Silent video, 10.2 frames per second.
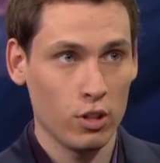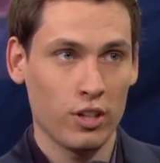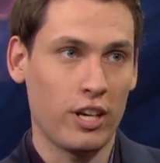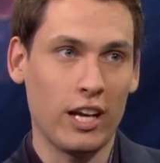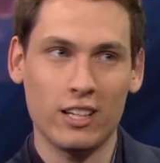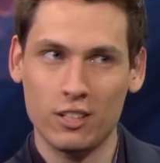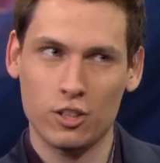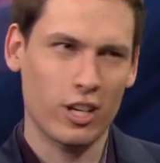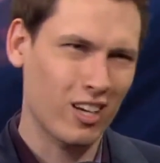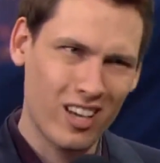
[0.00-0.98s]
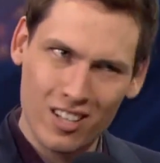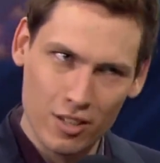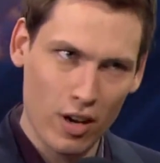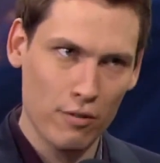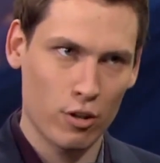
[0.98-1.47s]
Caitlyn can
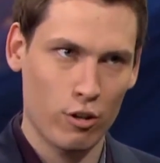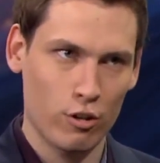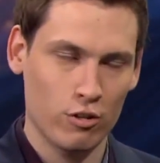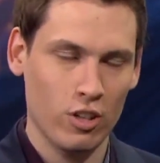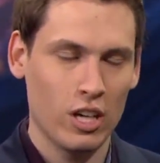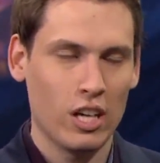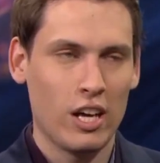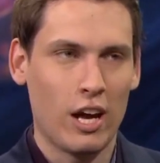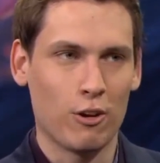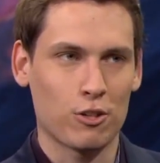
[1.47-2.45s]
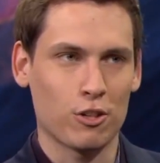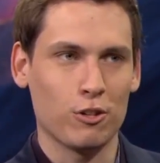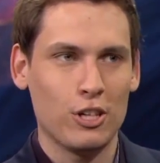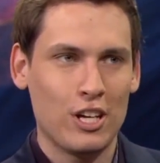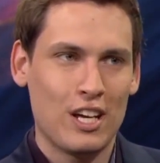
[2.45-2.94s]
survive on her own, and
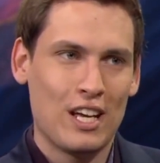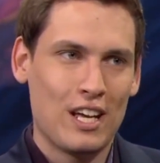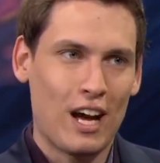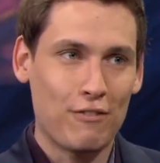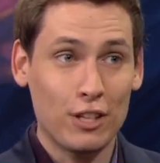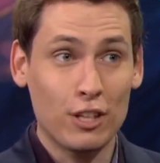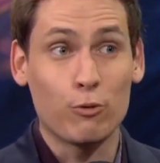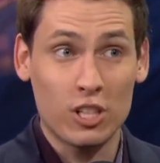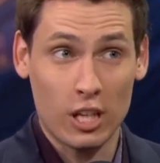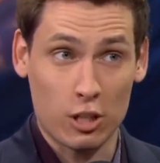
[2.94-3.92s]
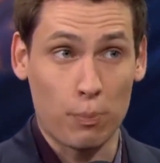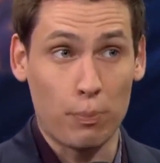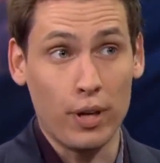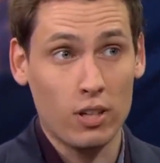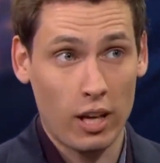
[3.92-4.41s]
also, I think the reason he actually
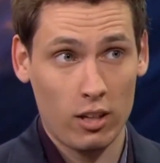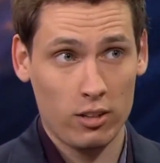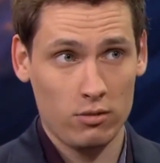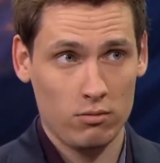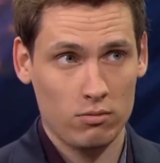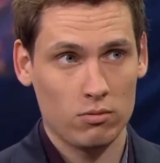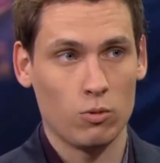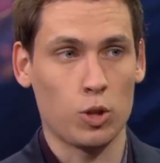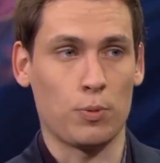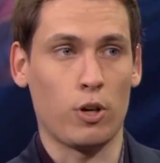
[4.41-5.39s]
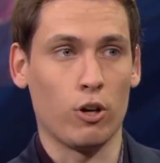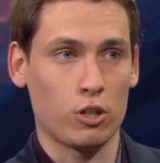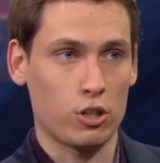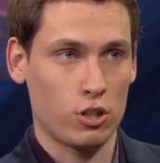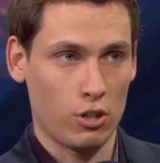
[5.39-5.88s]
picked Caitlyn was
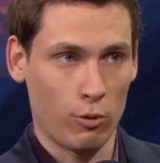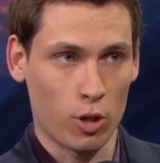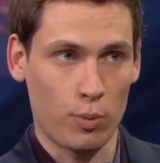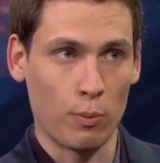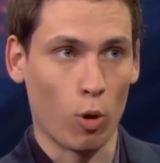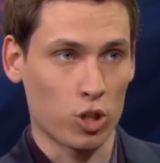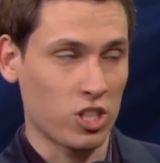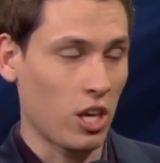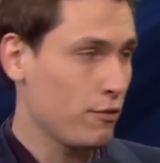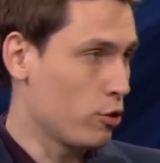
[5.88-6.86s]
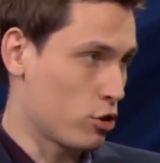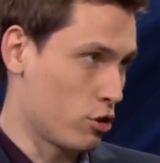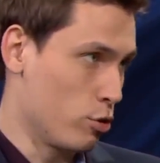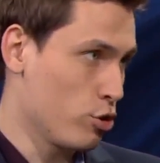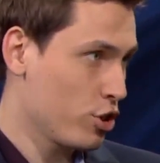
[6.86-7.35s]
because he wanted to be more safe versus
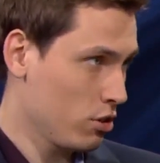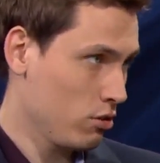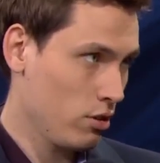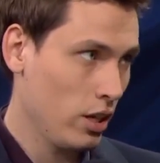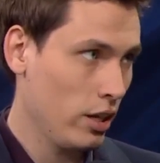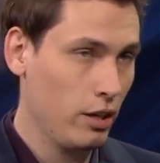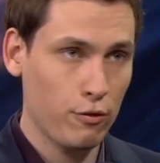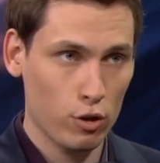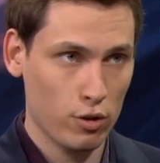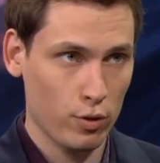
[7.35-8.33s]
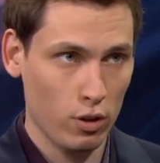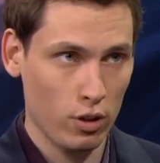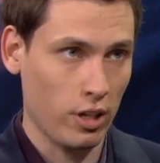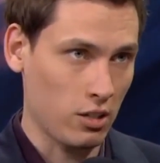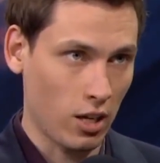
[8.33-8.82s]
Lucian in lane, first of all, in
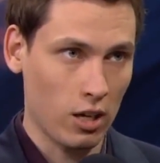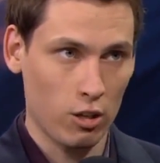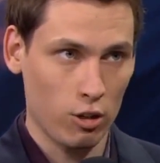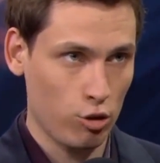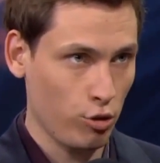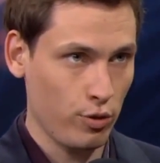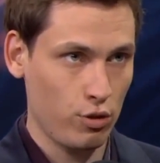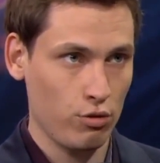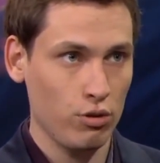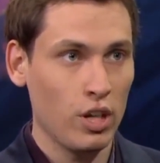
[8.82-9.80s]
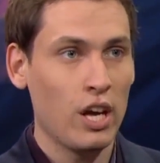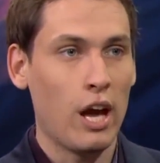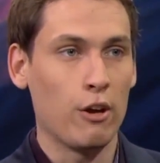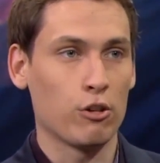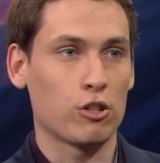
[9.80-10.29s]
case they got into 2v2,
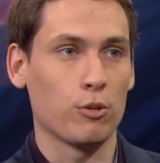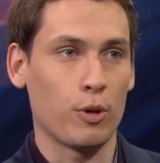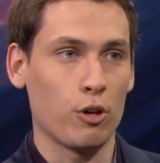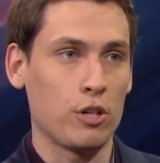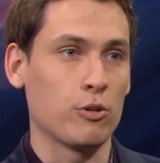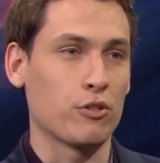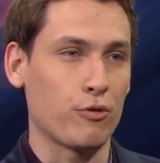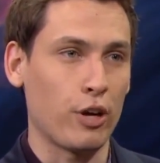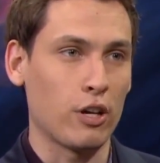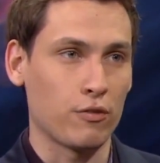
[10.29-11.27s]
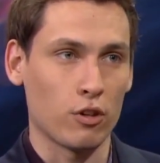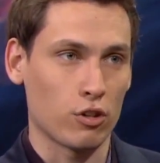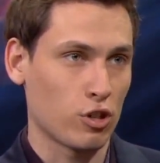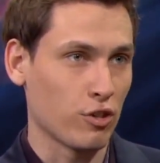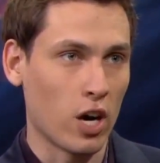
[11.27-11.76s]
and also because he was afraid of the
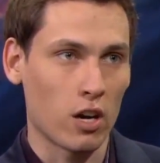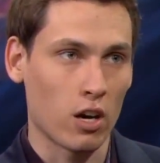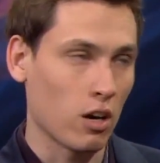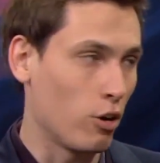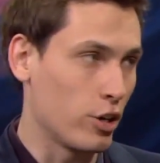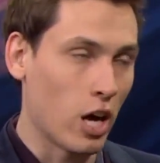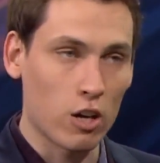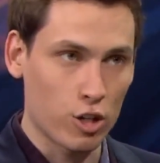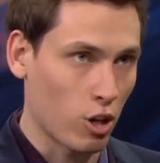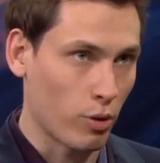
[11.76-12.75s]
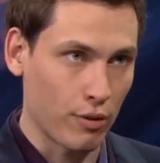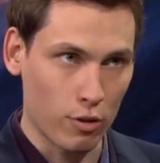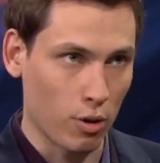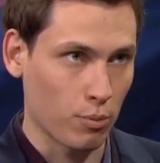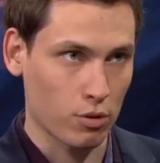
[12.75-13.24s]
Shyvana or Yana shockwave
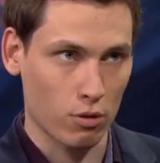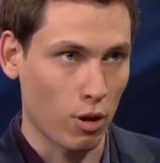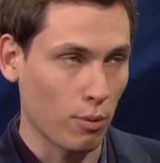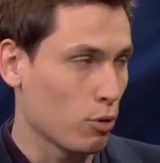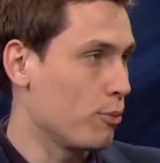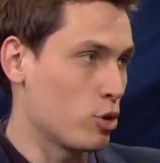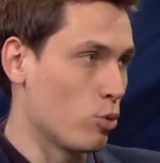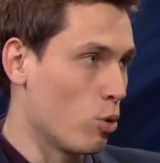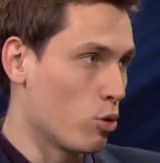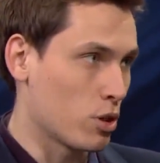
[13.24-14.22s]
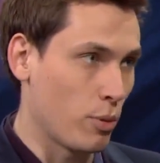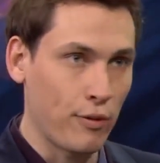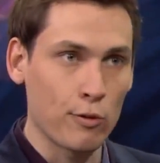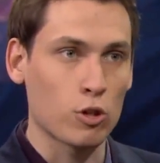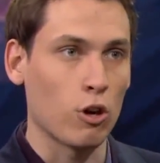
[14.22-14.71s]
combo coming towards him. If he
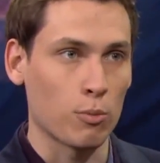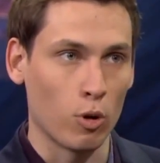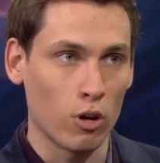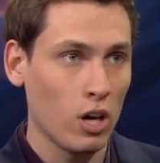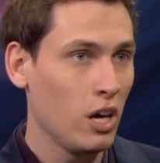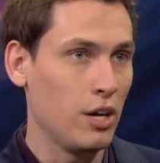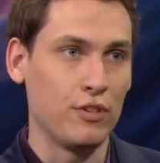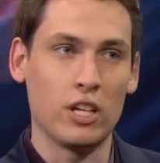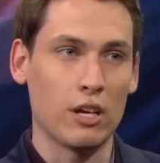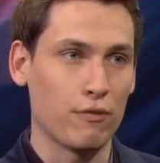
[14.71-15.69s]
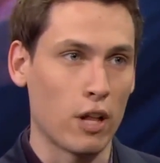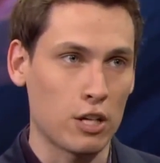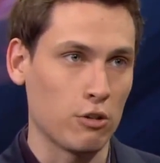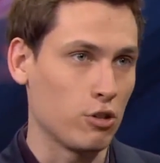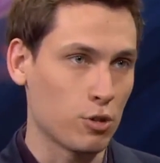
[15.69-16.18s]
was Kog'Maw, if he didn't have flash,
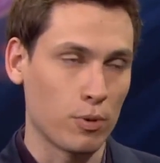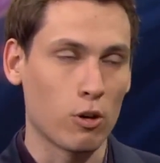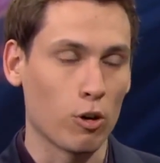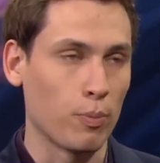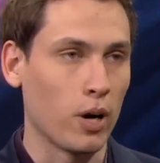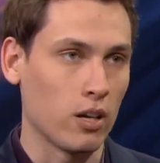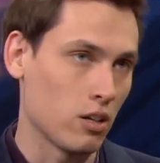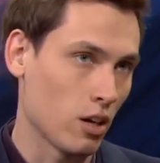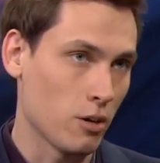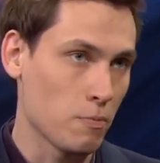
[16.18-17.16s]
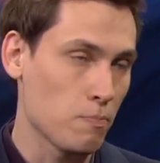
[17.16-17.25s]
he would just be caught by it and die.